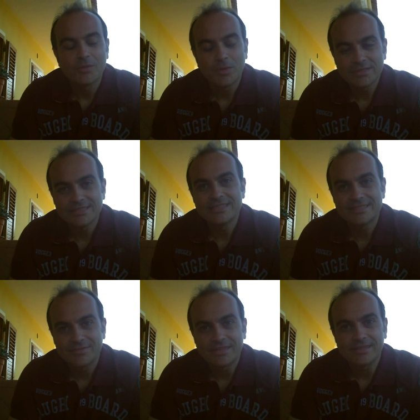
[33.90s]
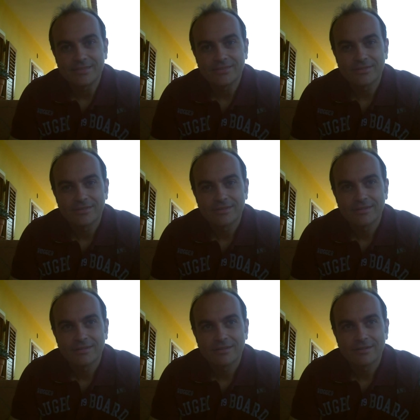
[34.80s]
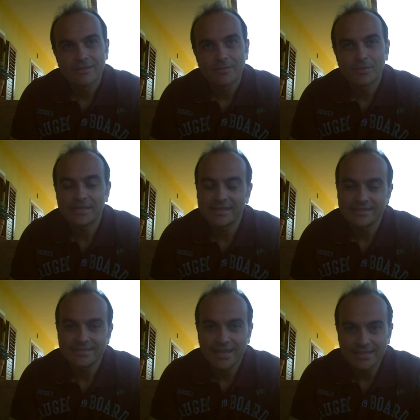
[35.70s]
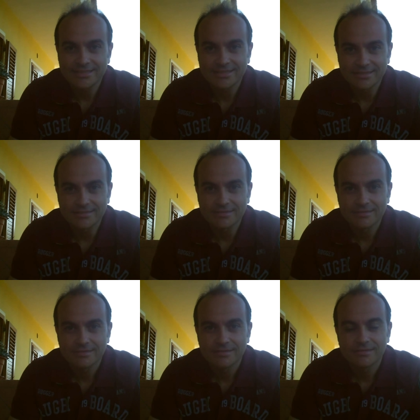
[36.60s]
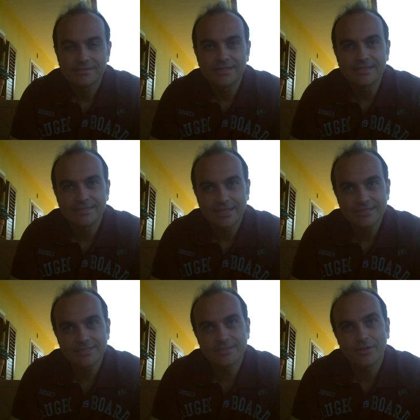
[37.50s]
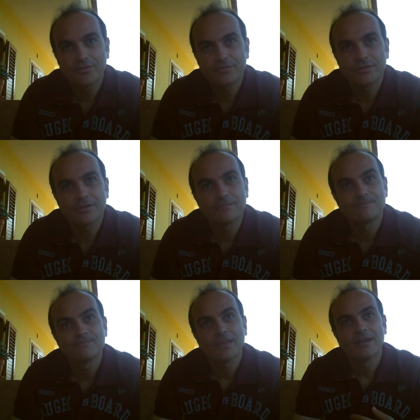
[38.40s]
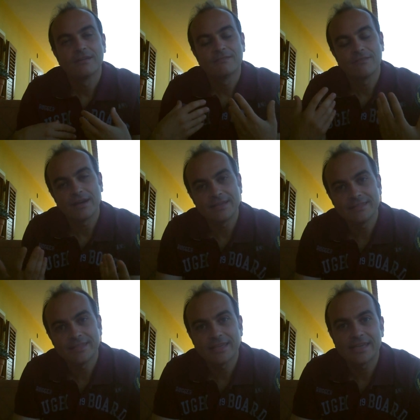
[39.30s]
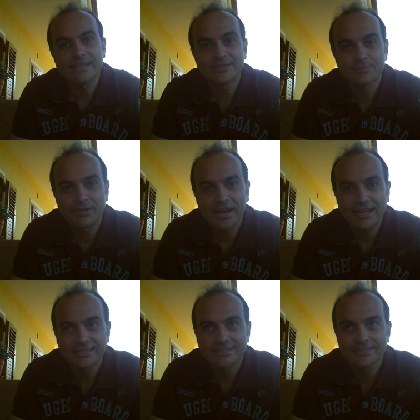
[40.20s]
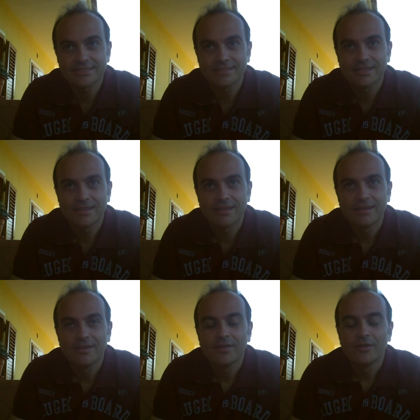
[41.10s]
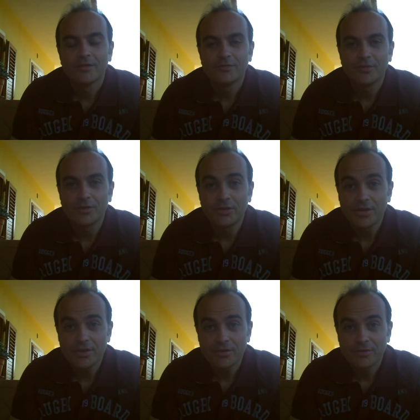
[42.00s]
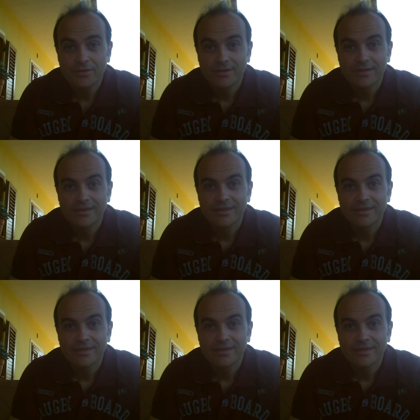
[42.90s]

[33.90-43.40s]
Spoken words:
Well, watch this video with an intention. The intention of finding inspiration for you